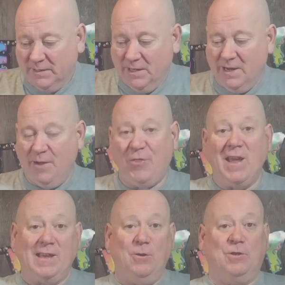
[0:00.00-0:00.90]
Uh,
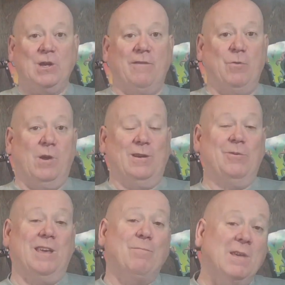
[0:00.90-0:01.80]
thank you to everyone who
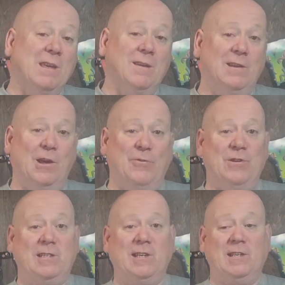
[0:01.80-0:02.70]
give me lottery
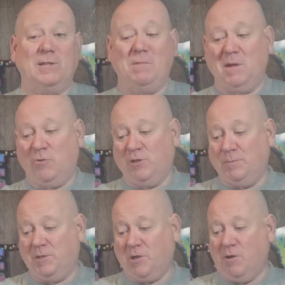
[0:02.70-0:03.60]
tickets and my
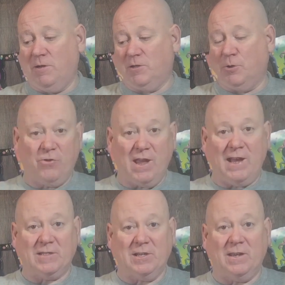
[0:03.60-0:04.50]
Christmas cards or
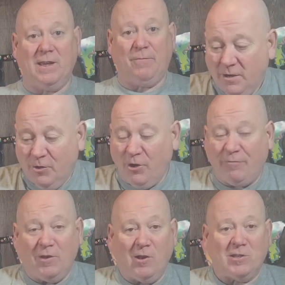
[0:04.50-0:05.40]
as a gift, or if
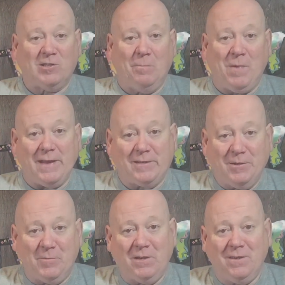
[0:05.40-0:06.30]
you lost a bet to
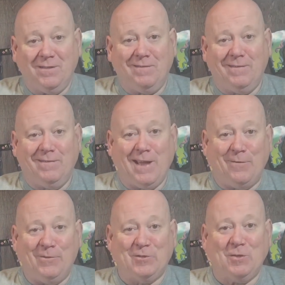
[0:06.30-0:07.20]
me and that
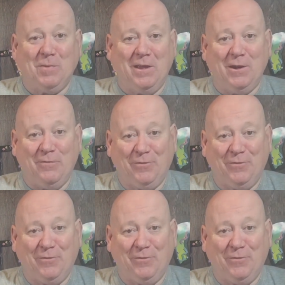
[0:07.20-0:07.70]
was the payoff.